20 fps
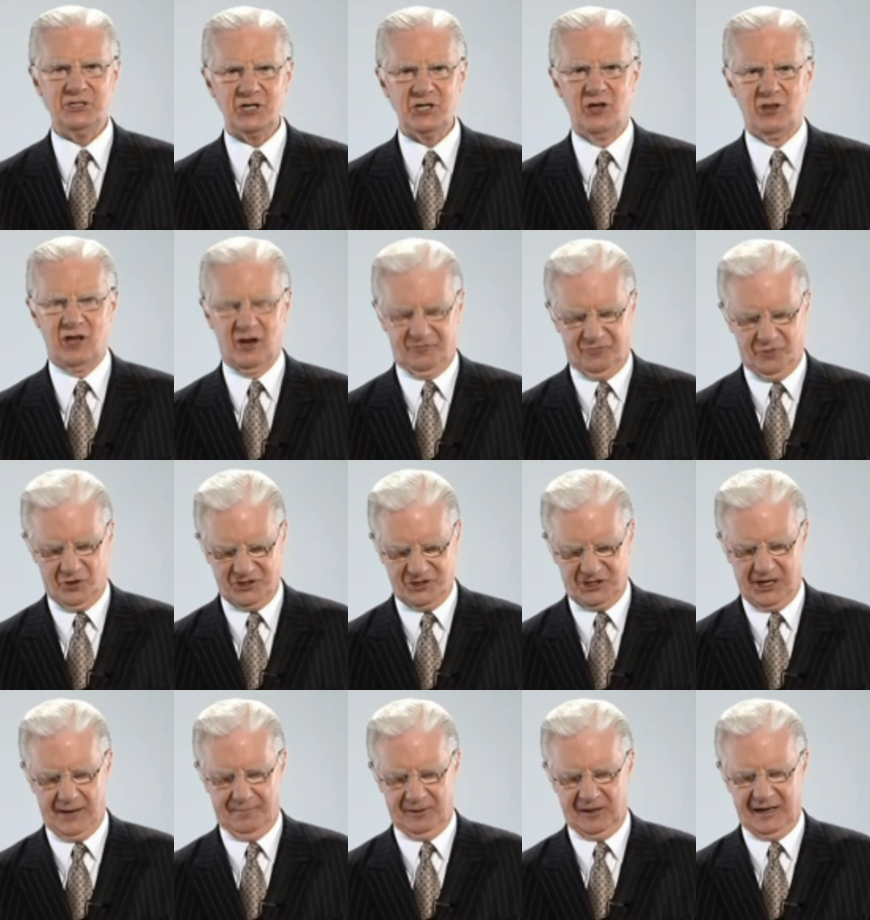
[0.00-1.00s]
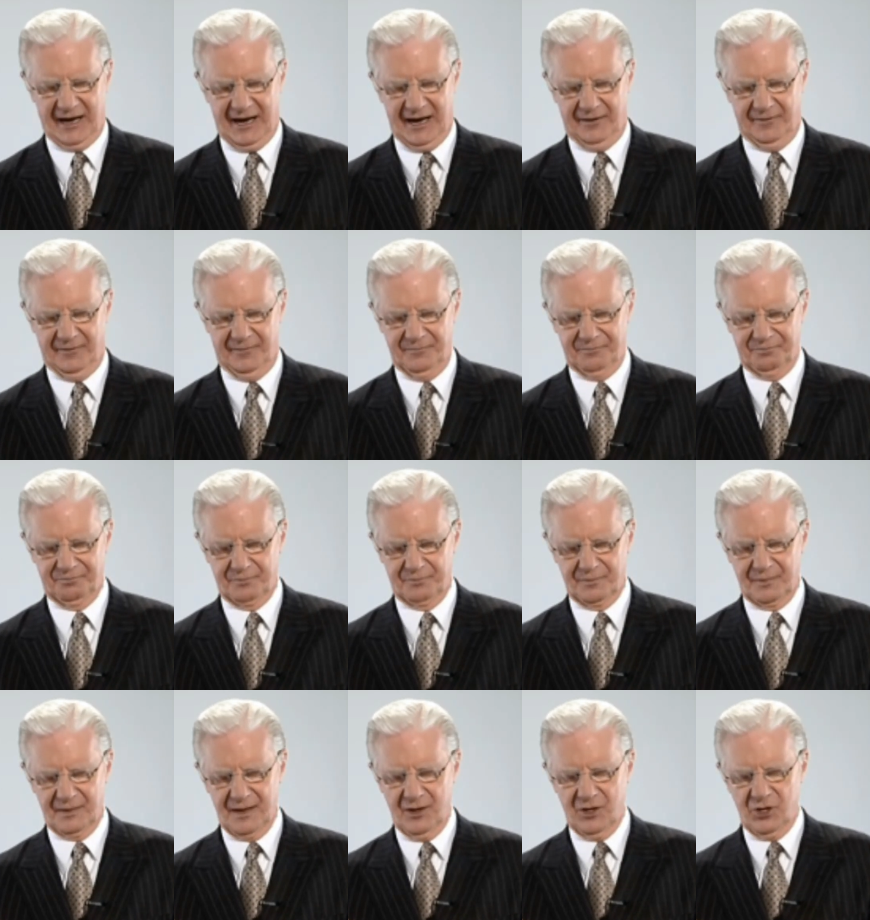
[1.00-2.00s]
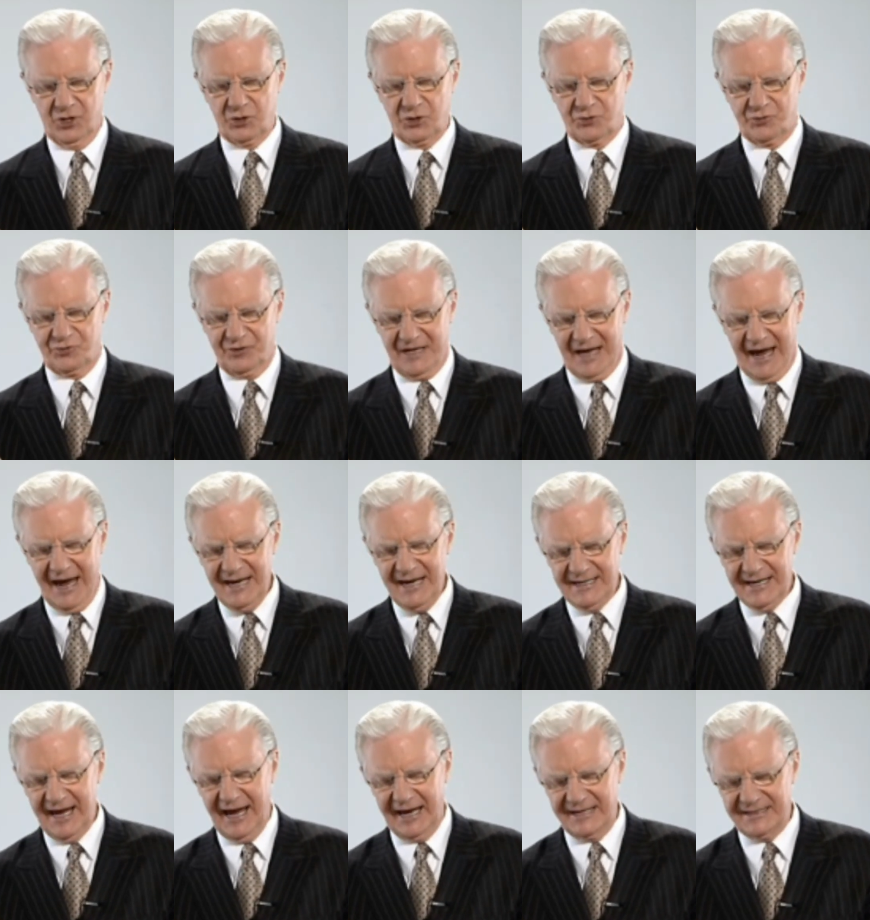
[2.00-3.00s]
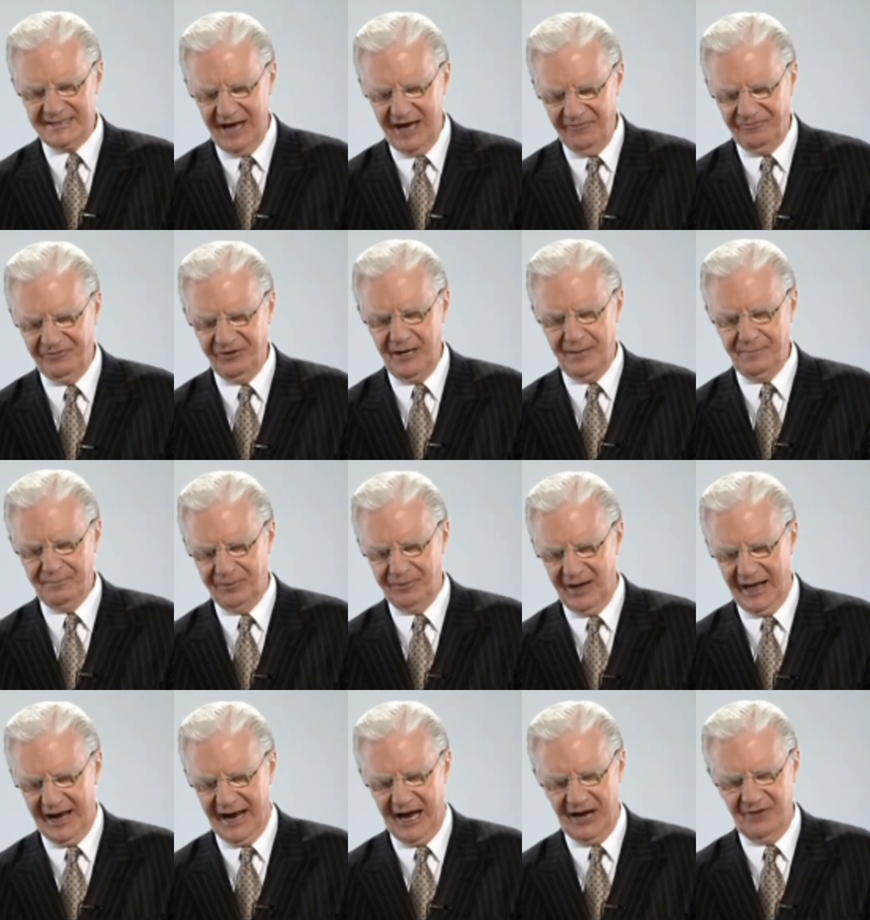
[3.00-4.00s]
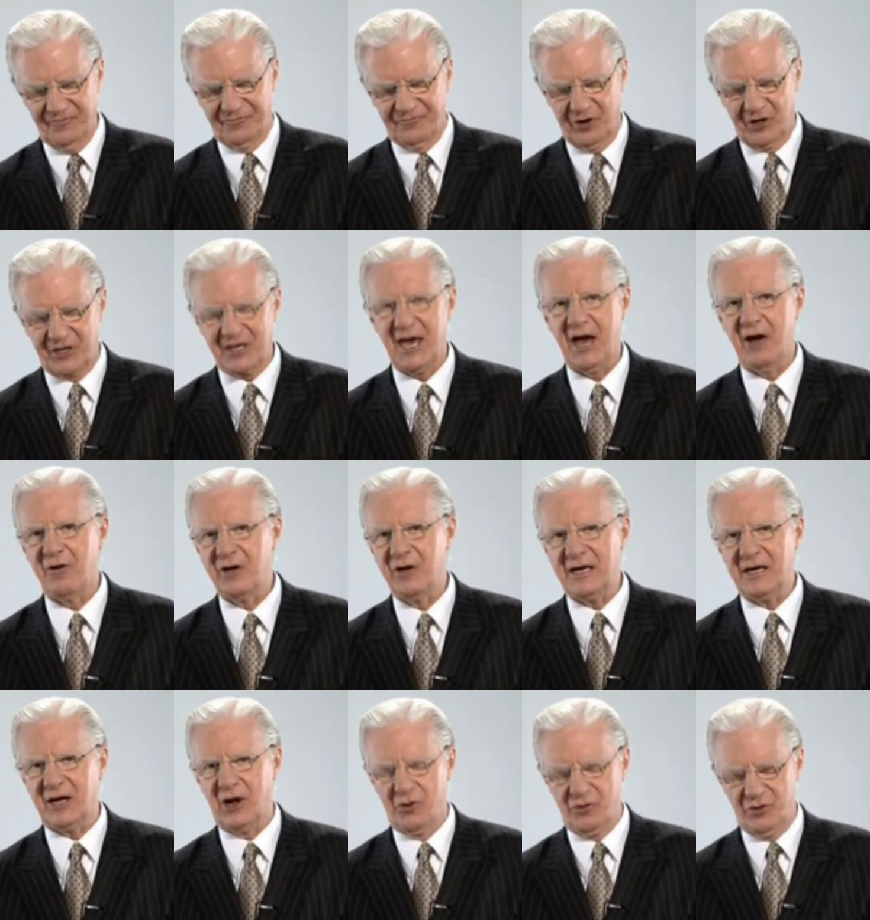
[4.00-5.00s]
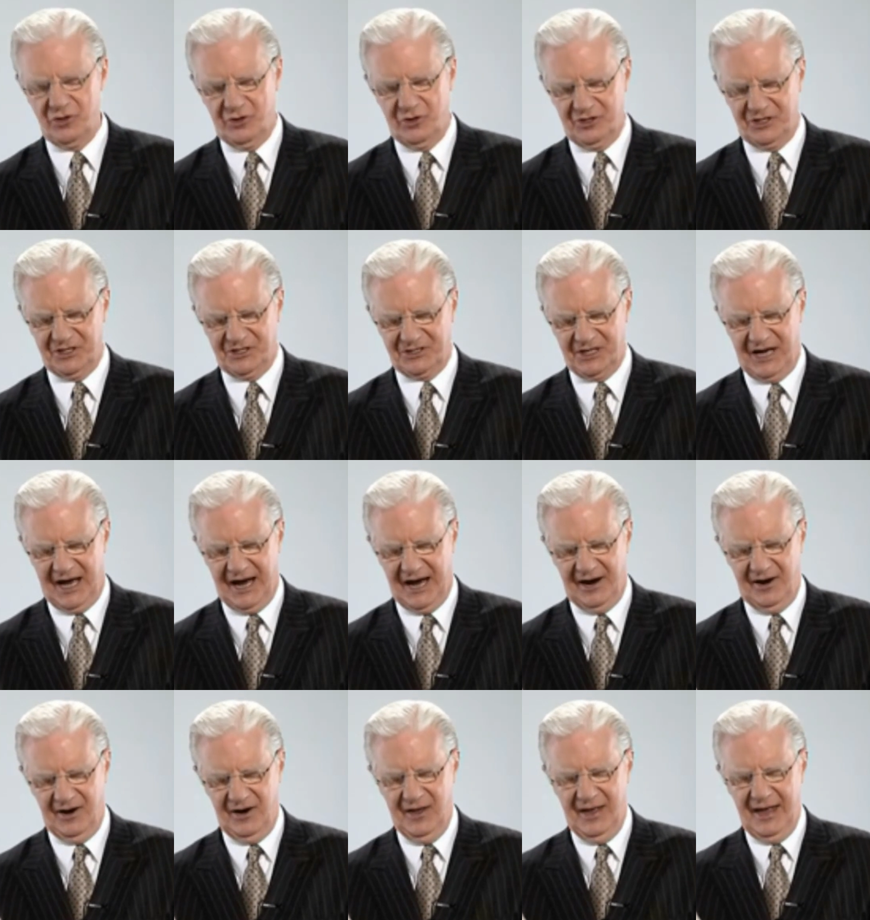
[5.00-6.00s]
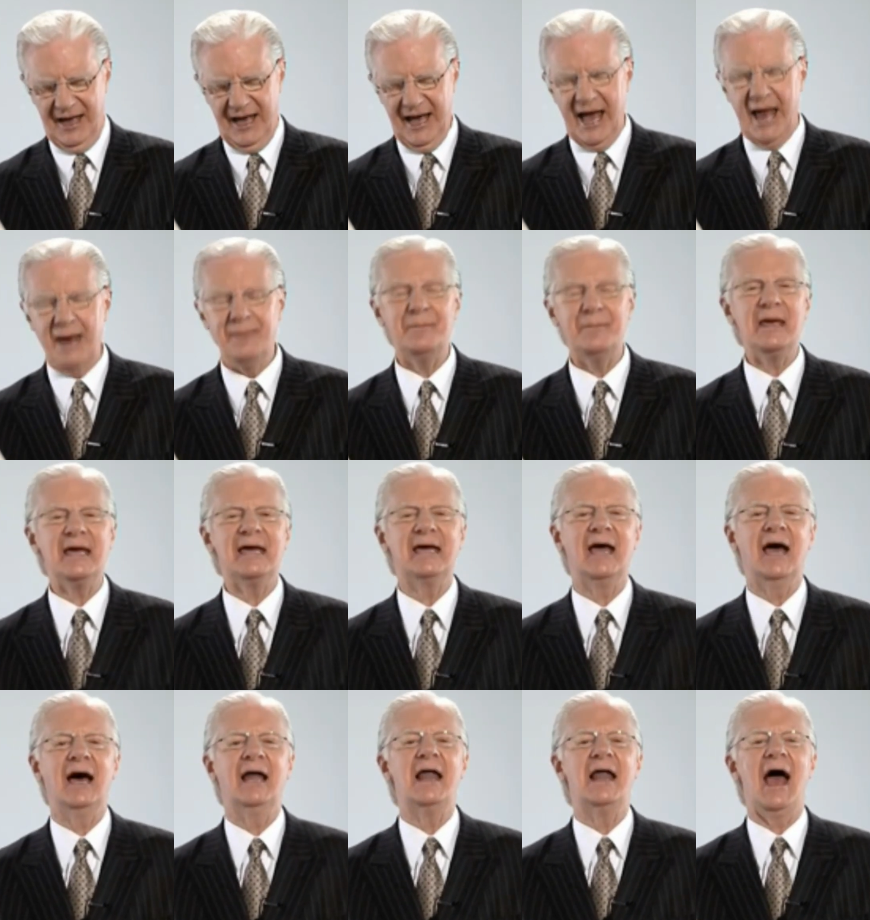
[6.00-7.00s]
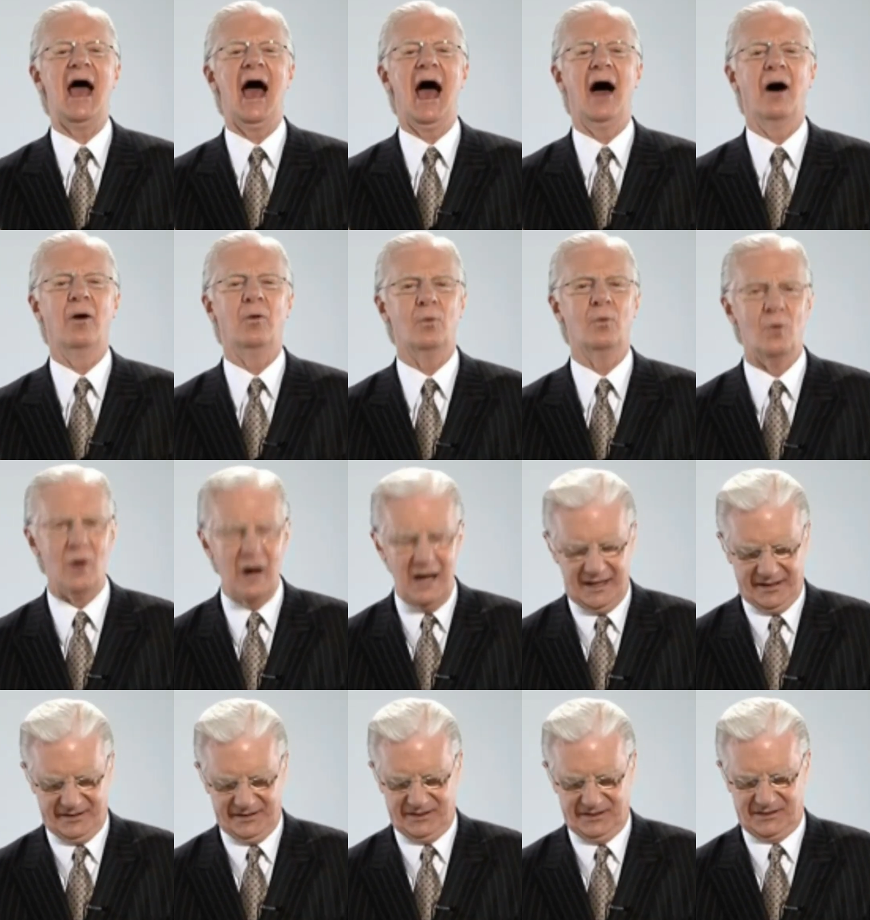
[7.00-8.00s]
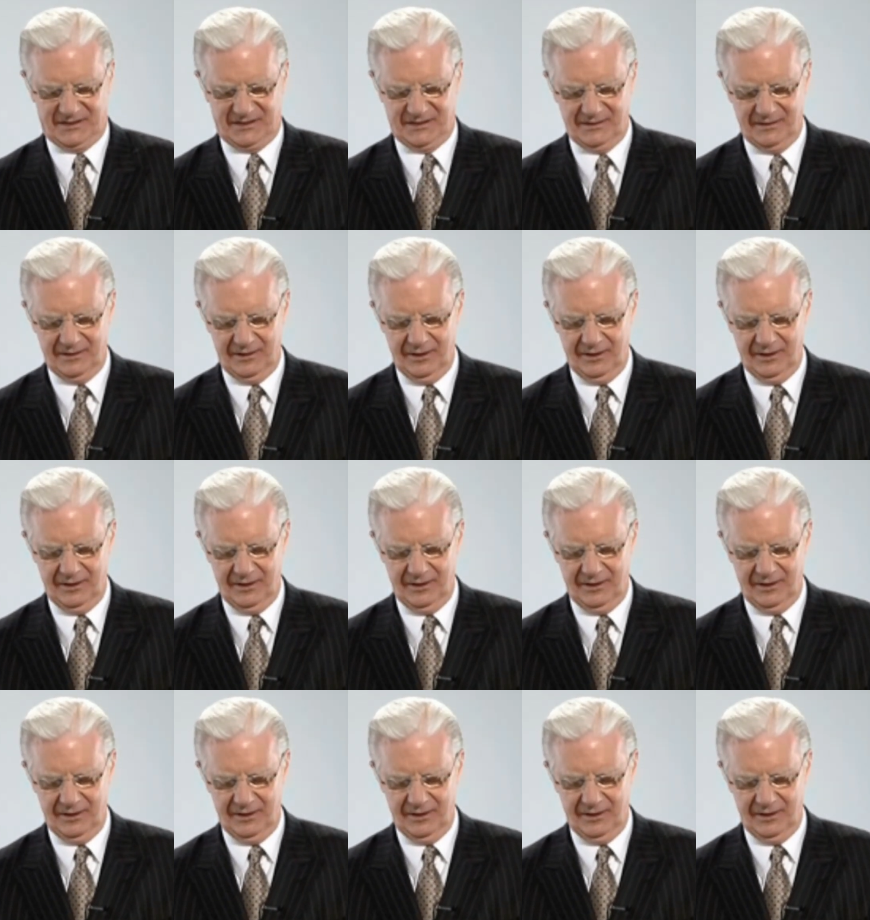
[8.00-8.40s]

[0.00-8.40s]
share that 4th step again. Create a definite plan for carrying out your desire and begin at once,